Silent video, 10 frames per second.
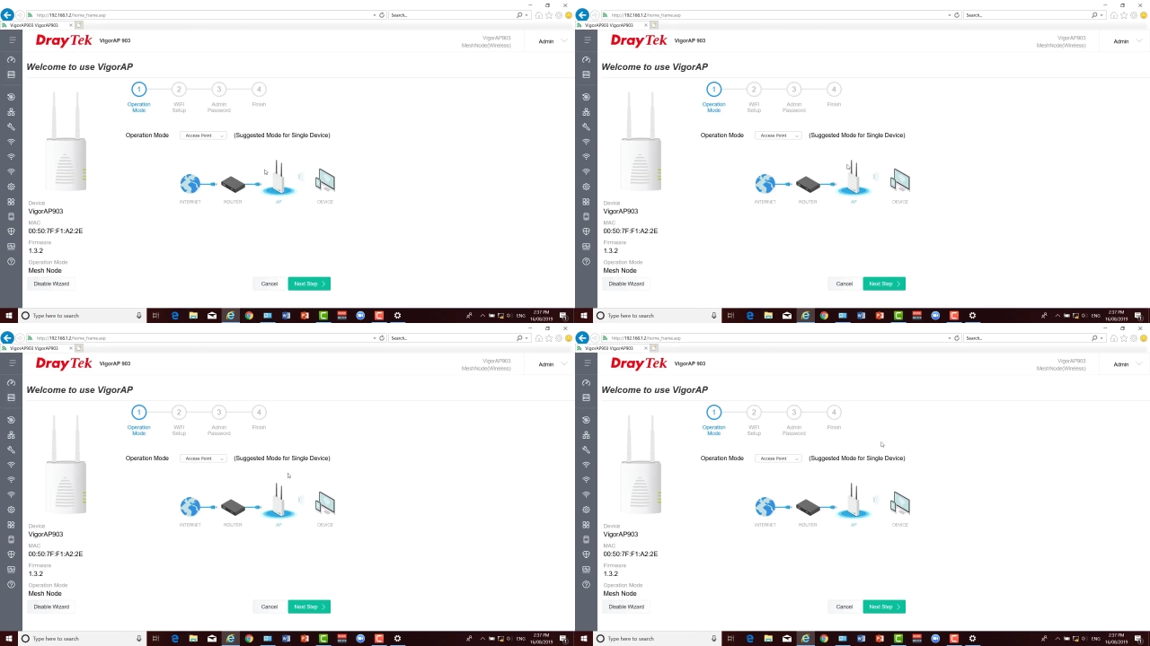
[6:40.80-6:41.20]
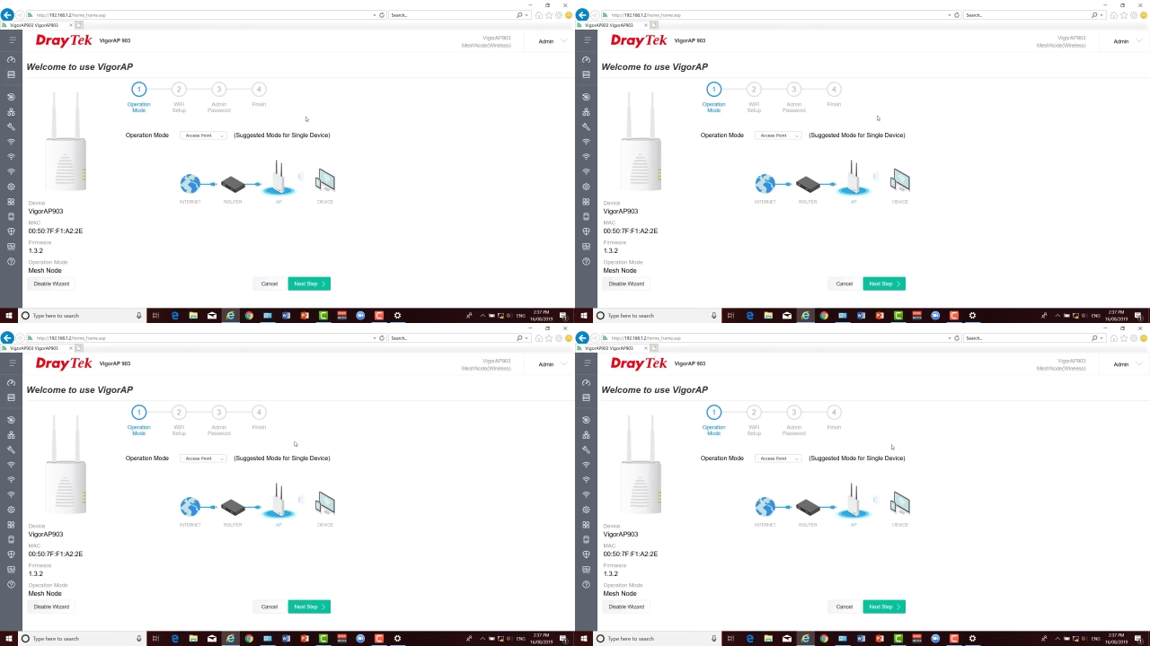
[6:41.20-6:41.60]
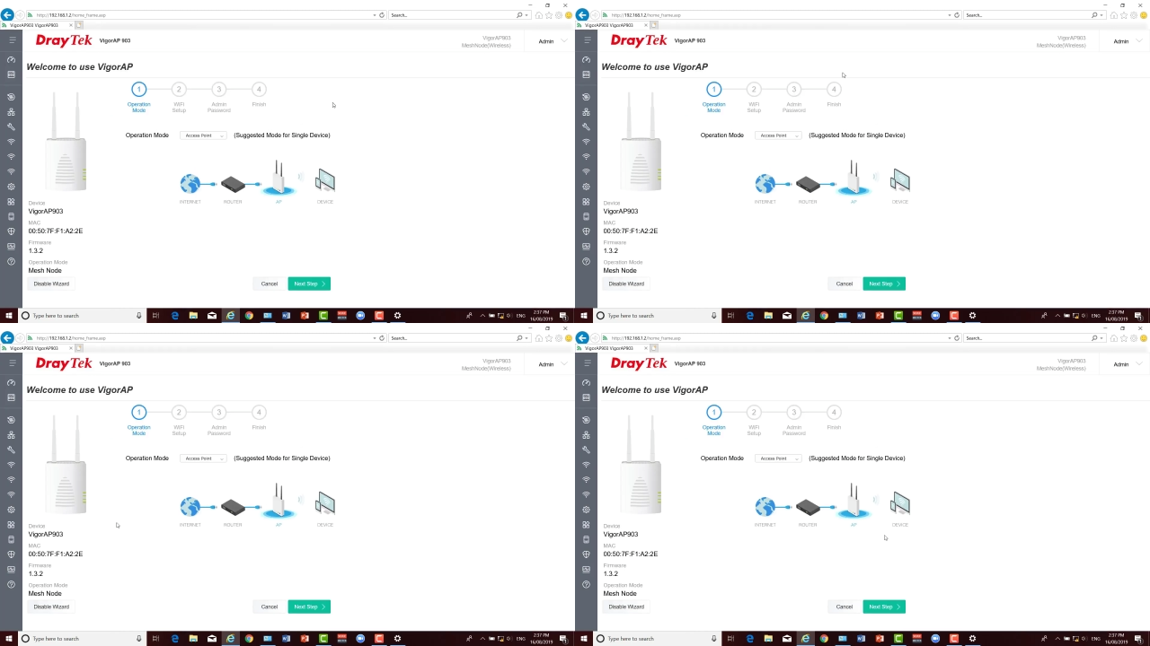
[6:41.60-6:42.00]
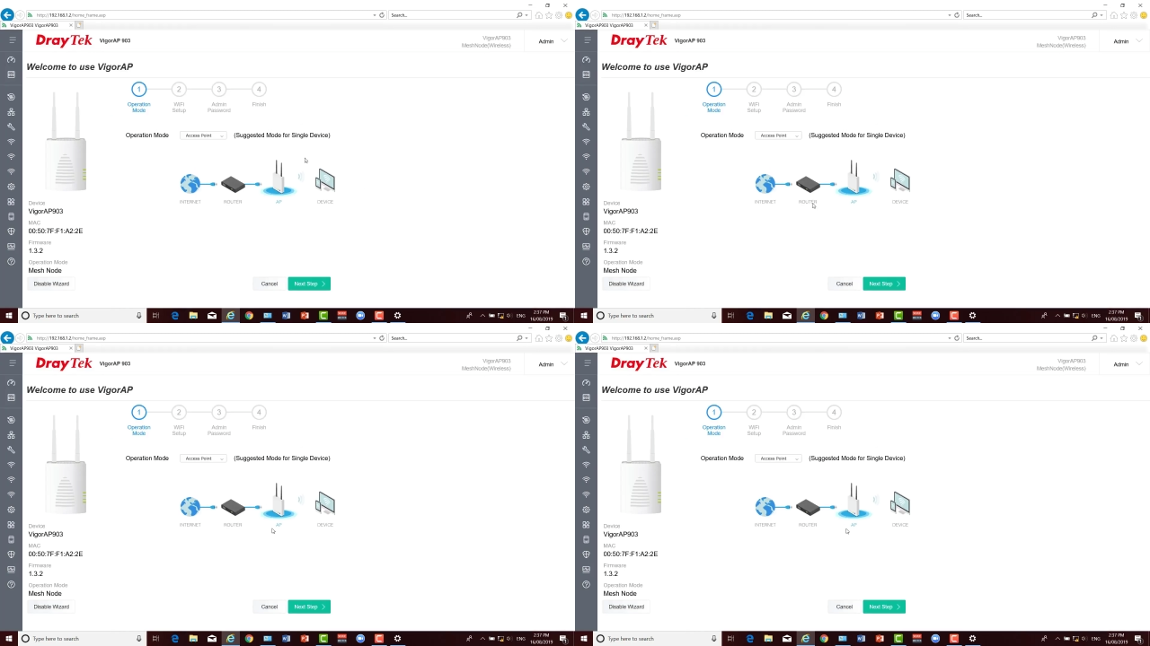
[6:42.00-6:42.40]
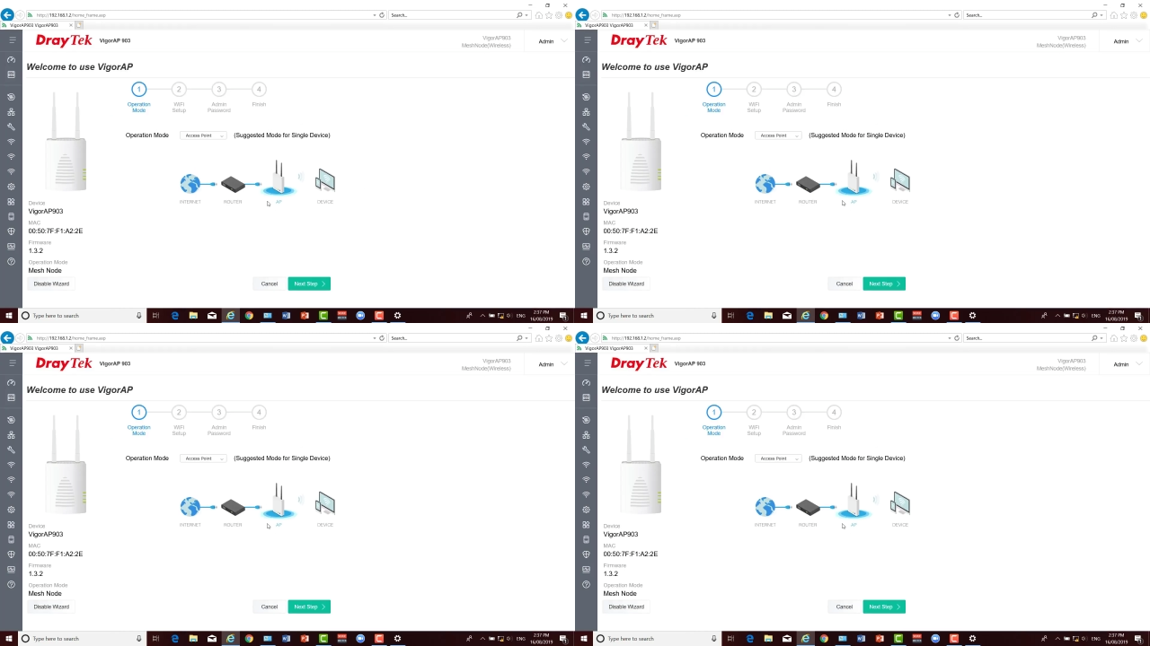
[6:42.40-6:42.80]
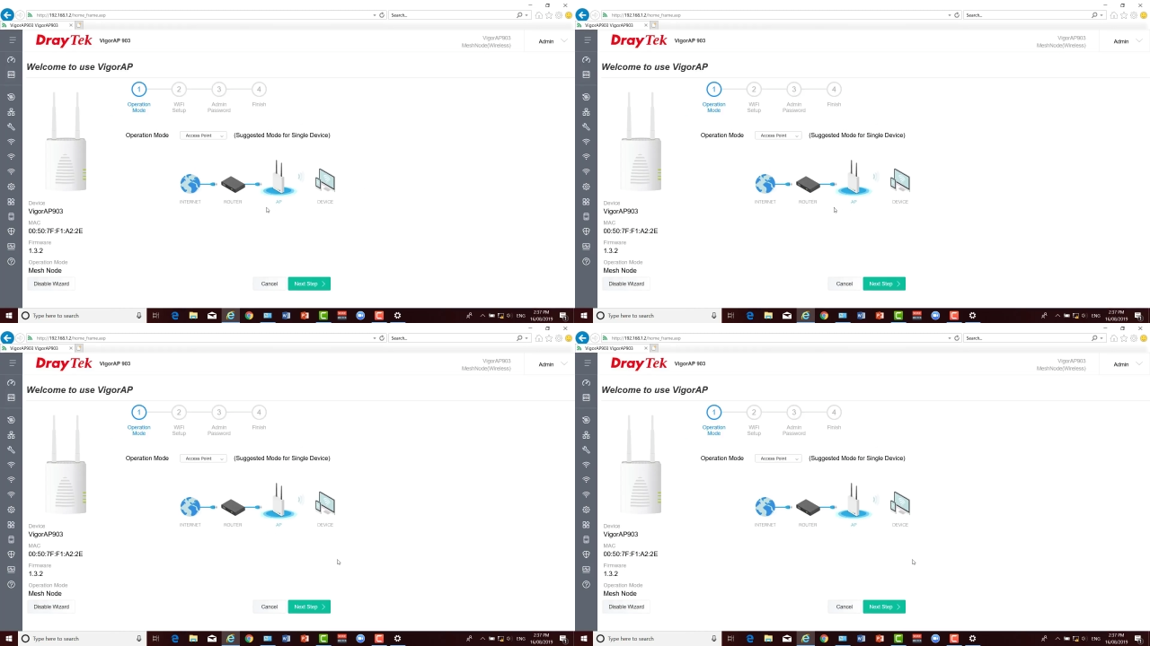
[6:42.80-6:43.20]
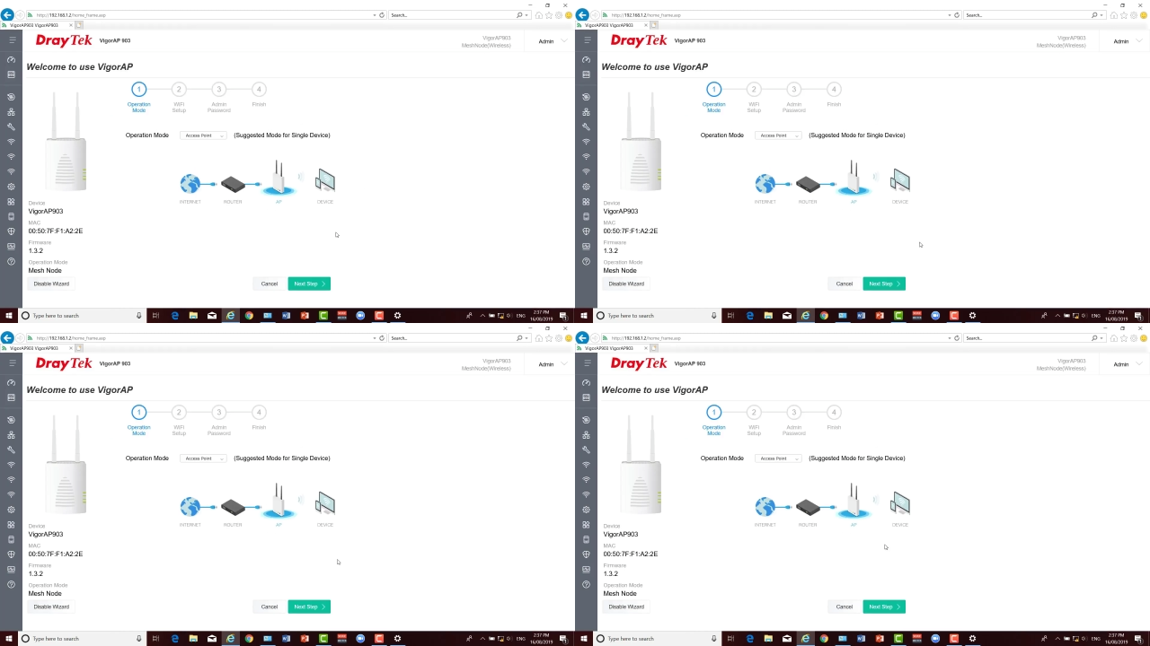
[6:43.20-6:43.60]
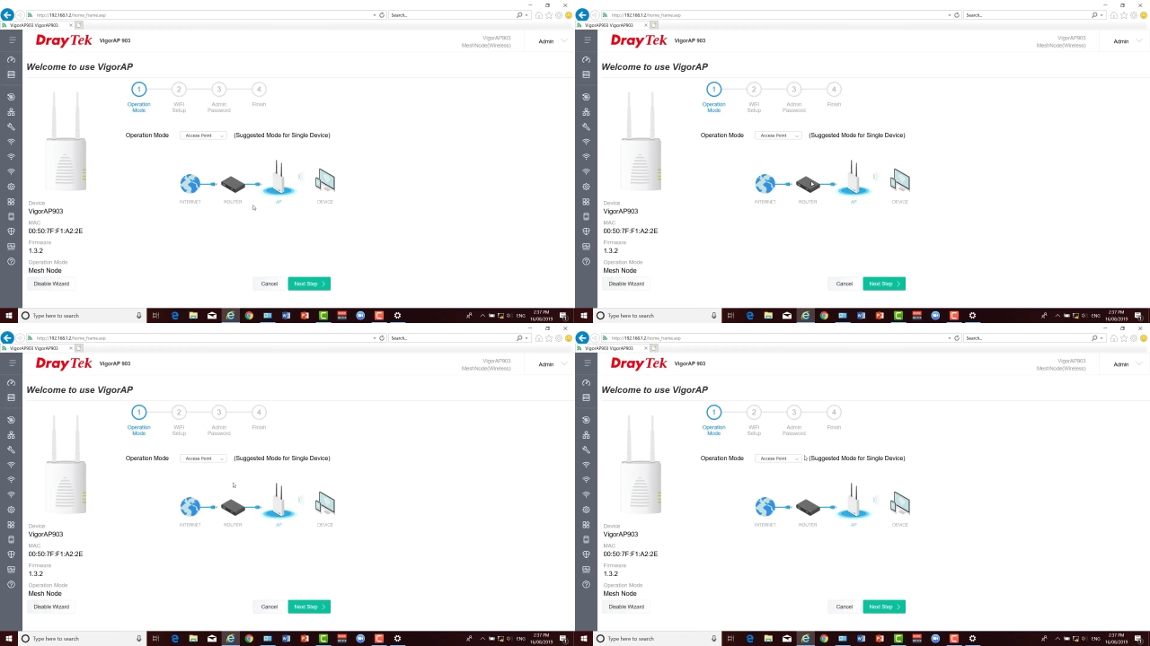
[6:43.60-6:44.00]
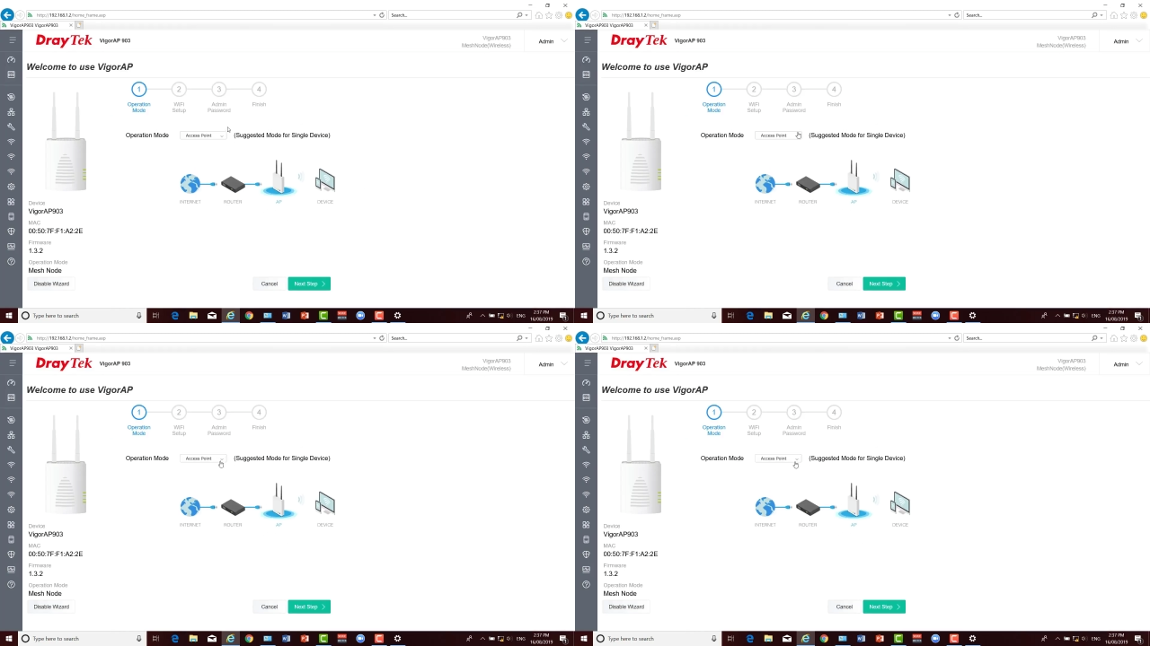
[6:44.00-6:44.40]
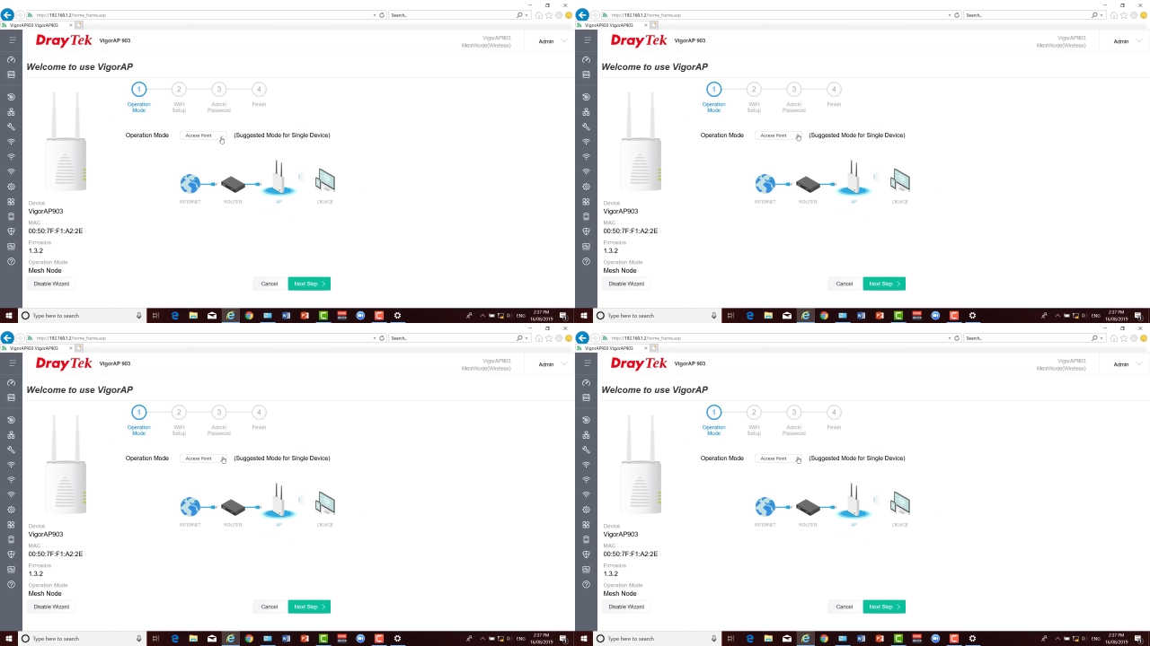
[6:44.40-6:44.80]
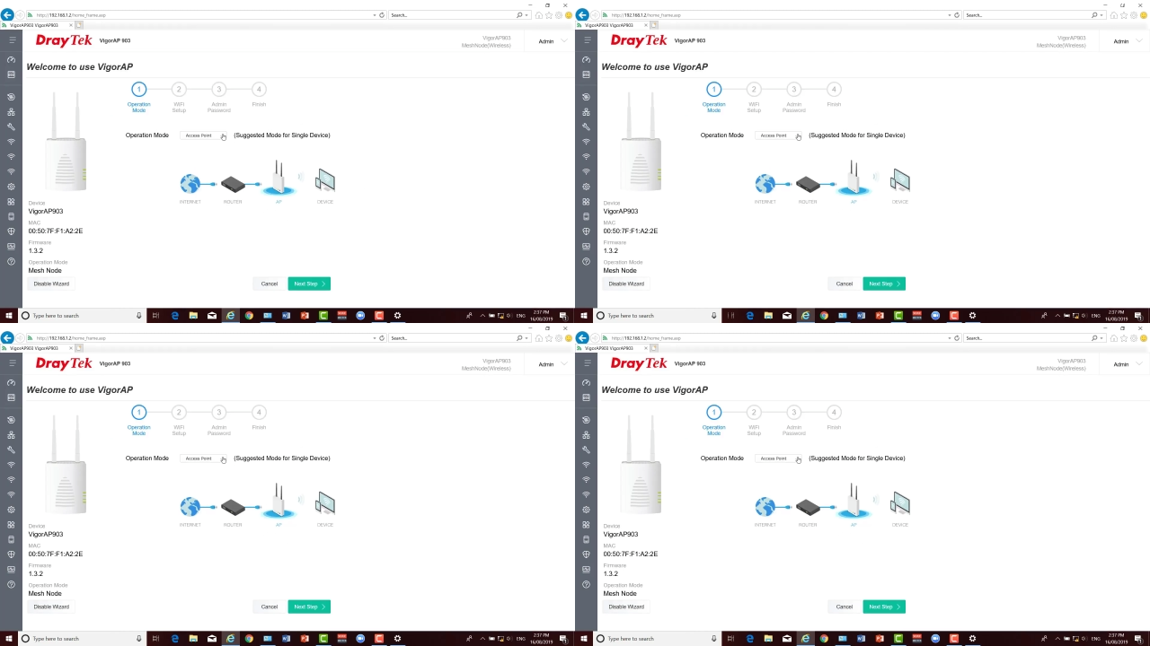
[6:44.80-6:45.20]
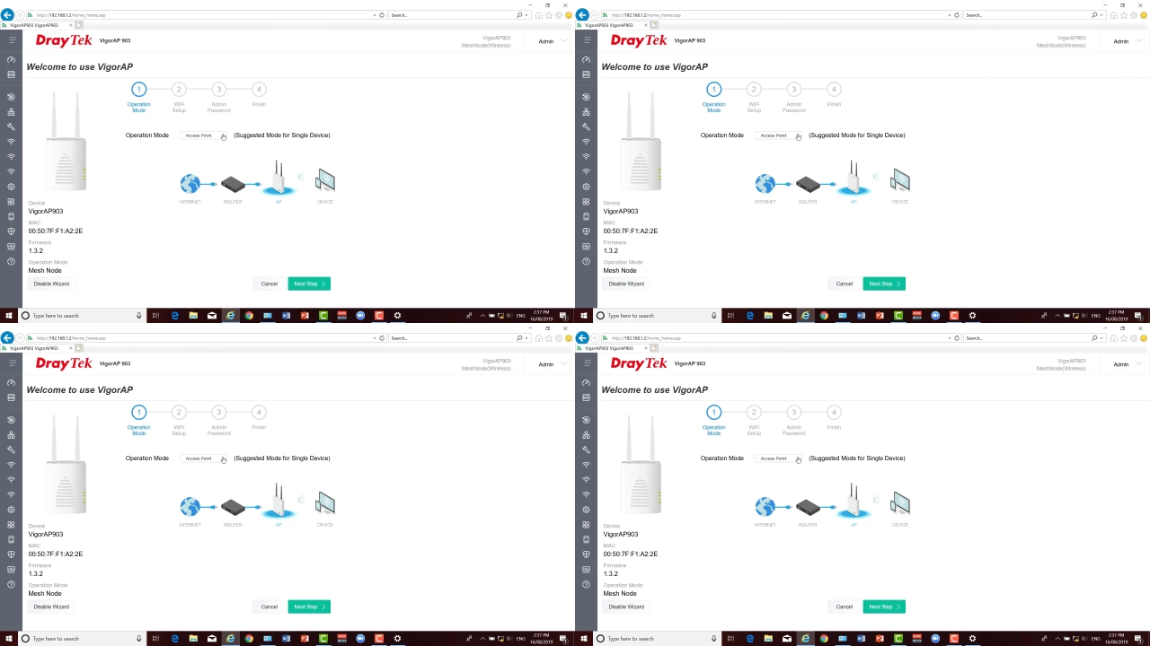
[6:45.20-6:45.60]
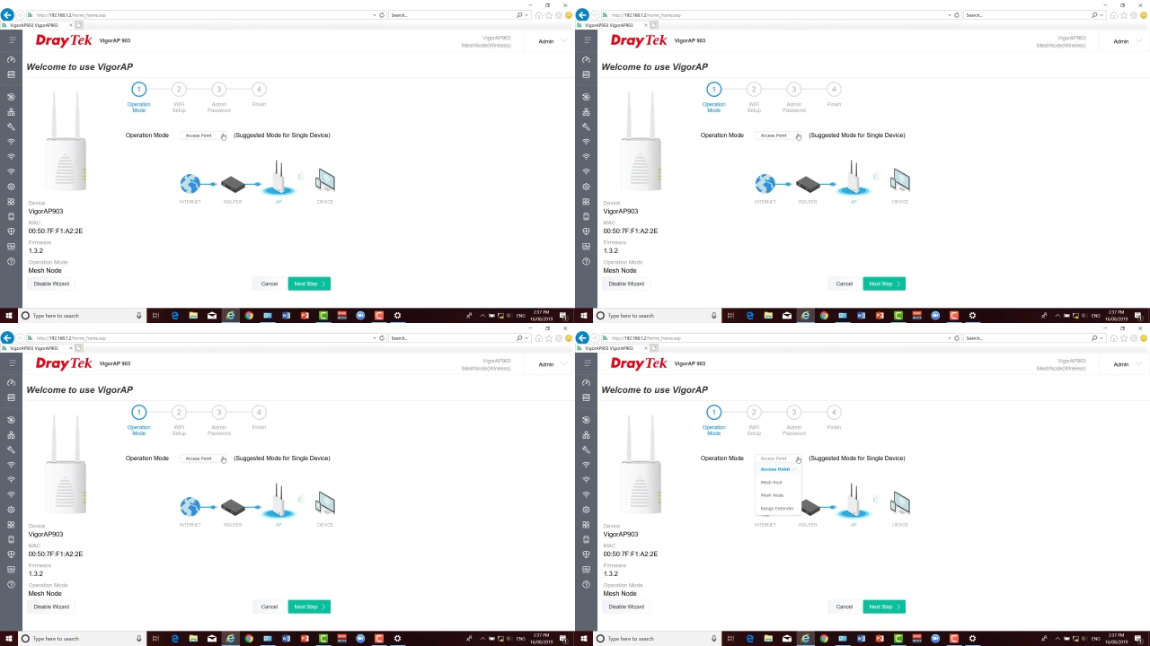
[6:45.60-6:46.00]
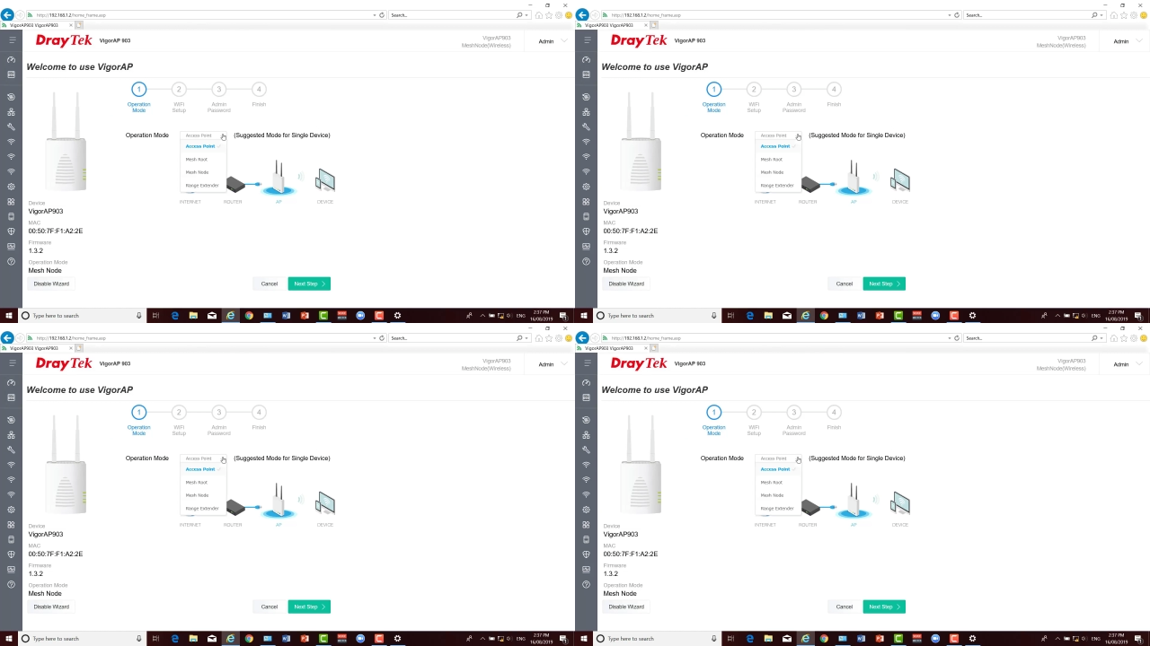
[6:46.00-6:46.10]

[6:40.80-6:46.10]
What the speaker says: (no speaker visible)